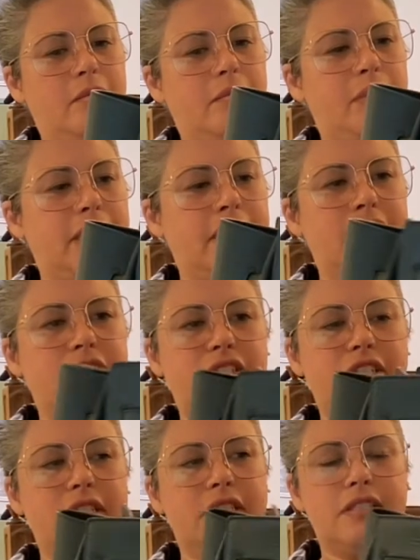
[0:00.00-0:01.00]
But it's
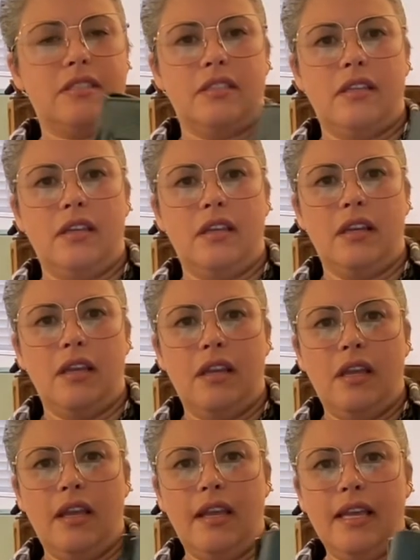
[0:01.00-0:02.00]
just,
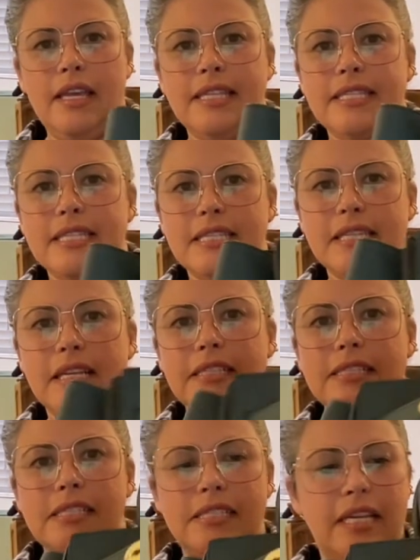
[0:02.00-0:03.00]
it's
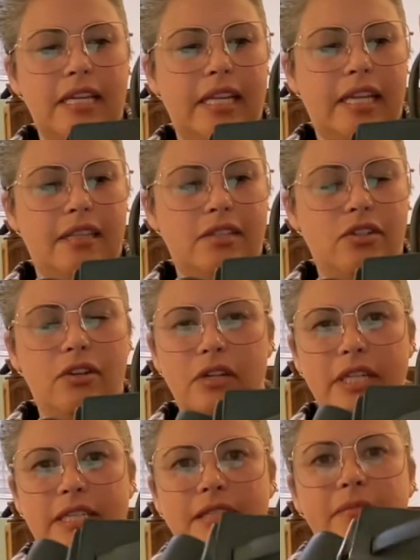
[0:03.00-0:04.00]
stunning. And this
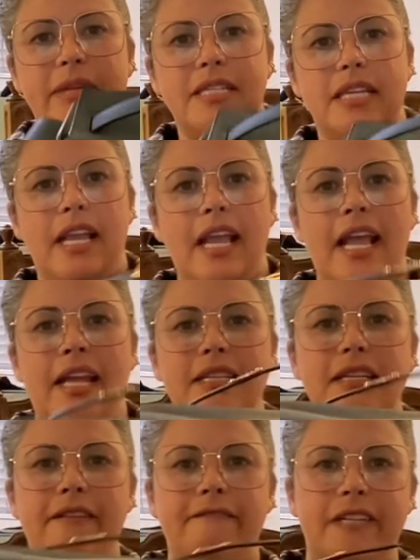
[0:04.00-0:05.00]
green is amazing. And it's
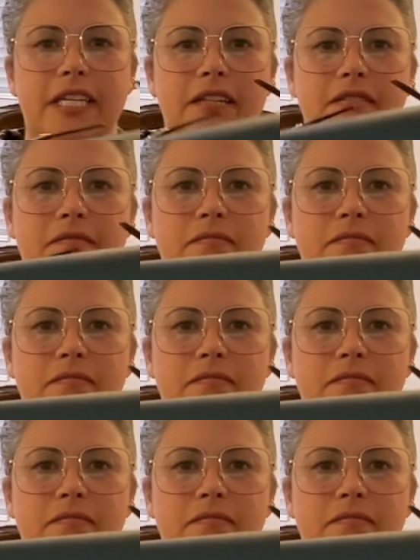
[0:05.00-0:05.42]
got feet.